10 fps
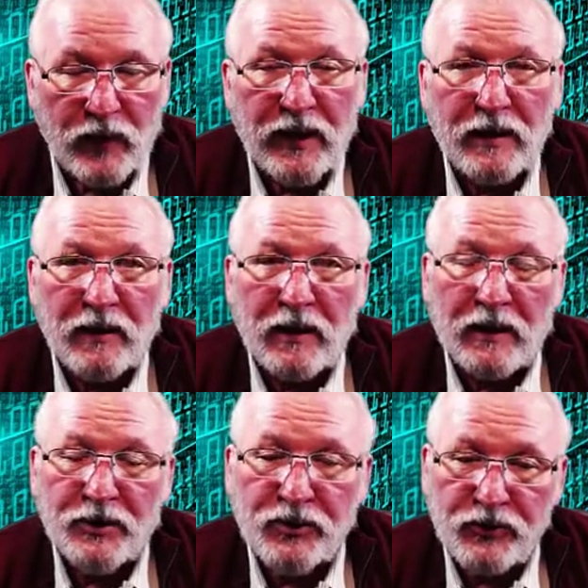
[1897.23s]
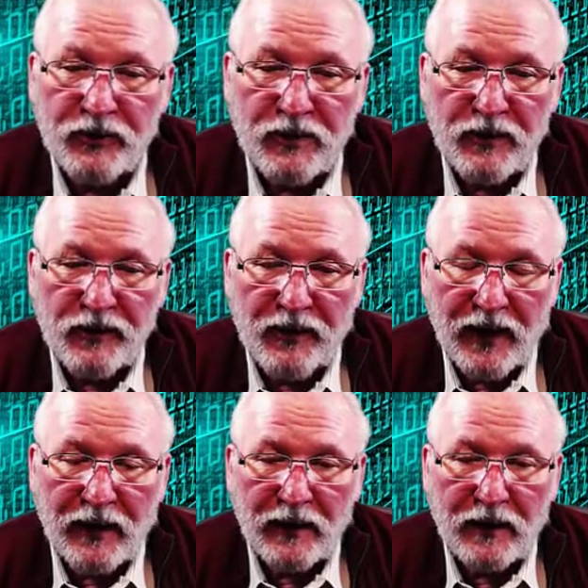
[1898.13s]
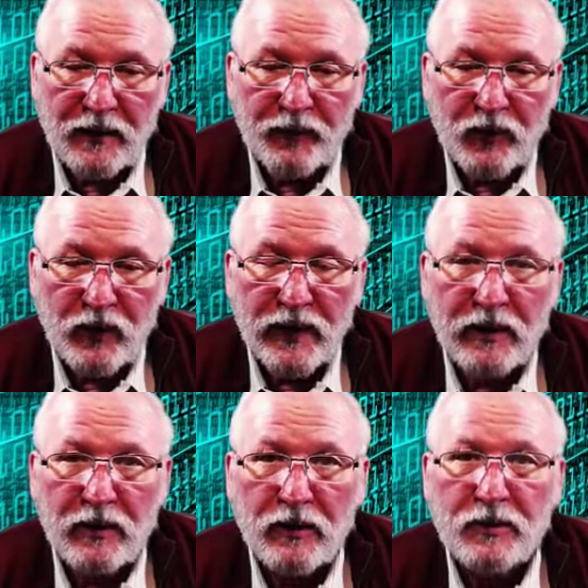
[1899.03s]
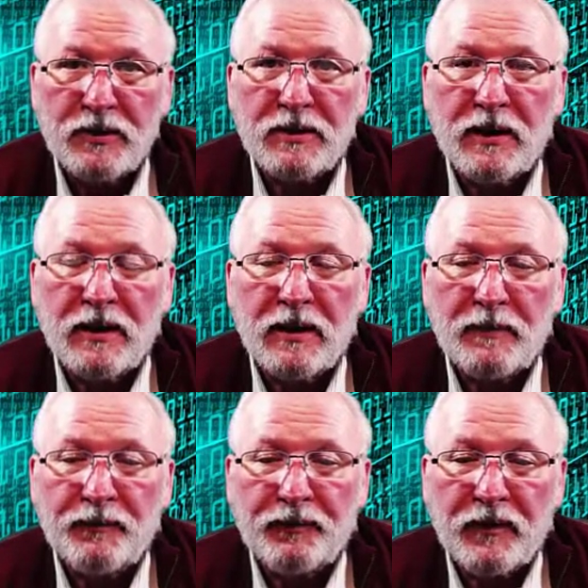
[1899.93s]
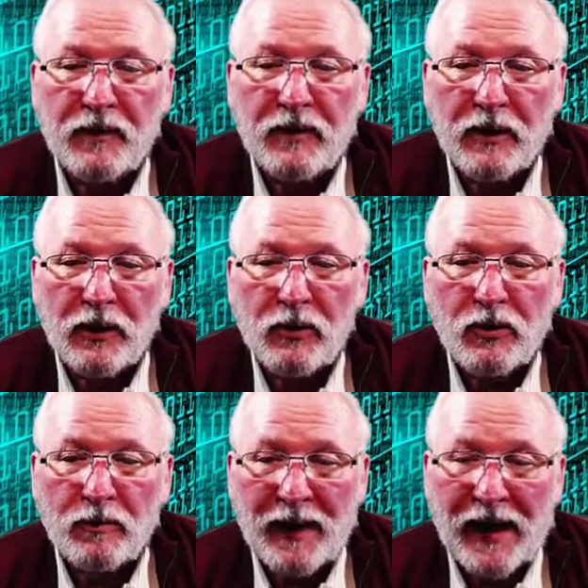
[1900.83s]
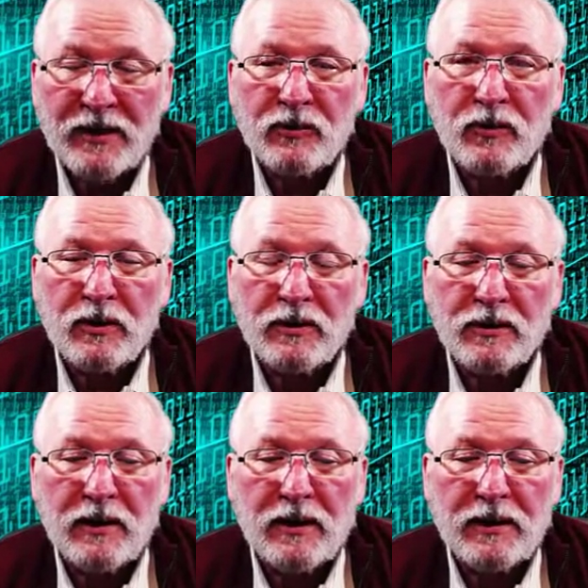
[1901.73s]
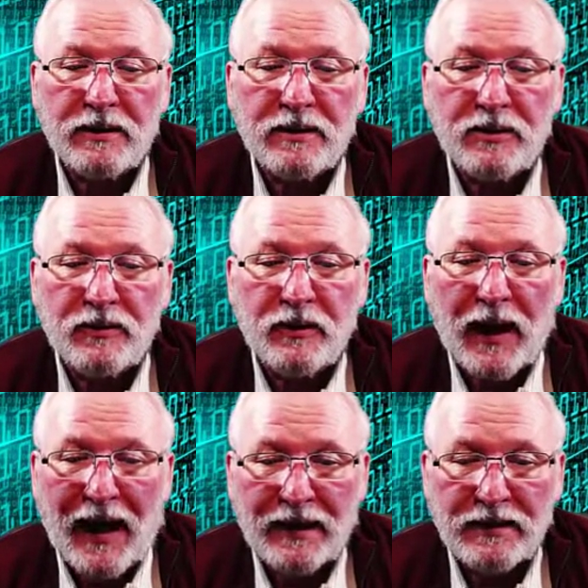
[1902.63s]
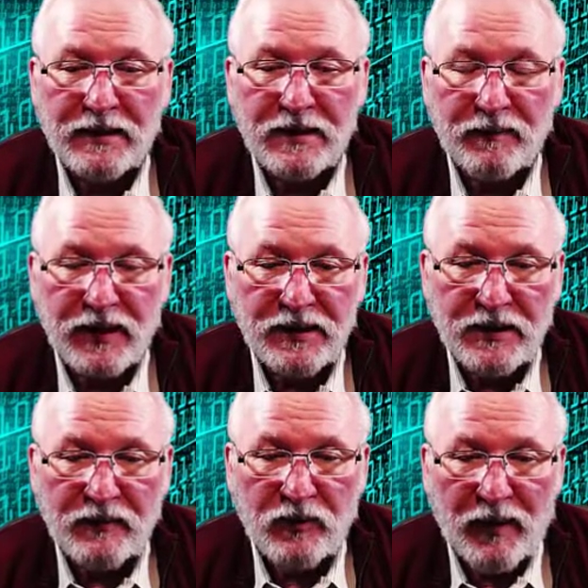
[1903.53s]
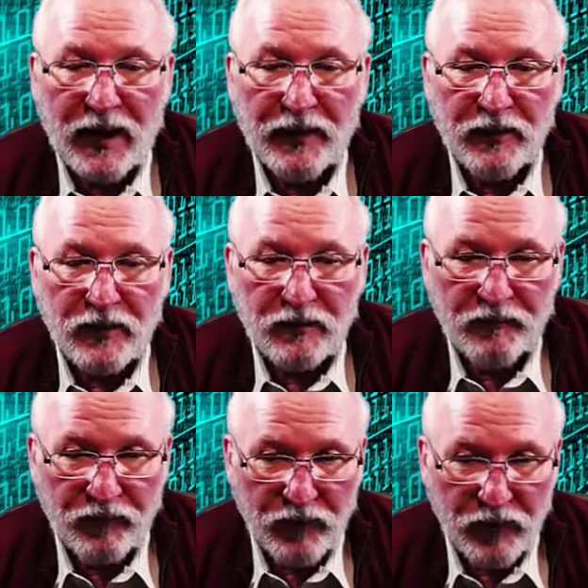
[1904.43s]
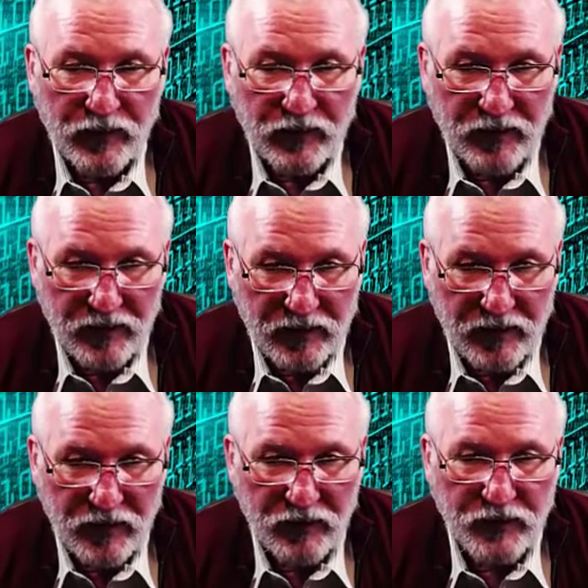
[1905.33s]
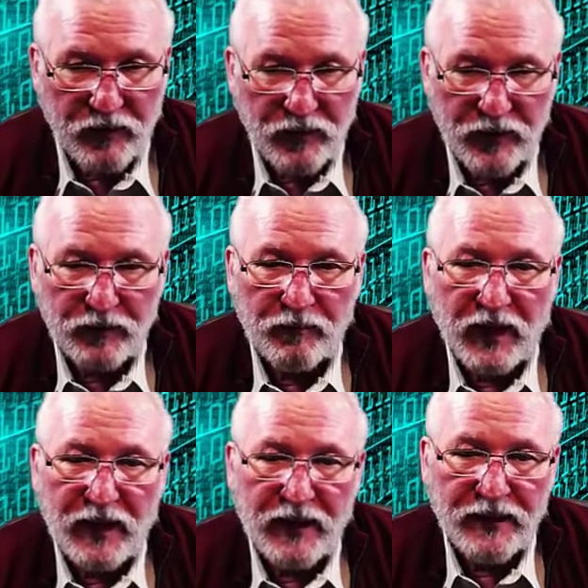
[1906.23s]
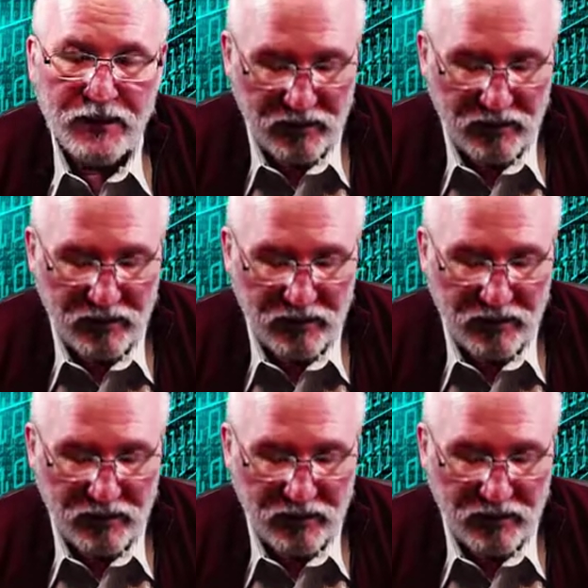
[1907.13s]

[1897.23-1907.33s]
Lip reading: And we can assure that we can use the local password to access the MySQL monitor for the user root by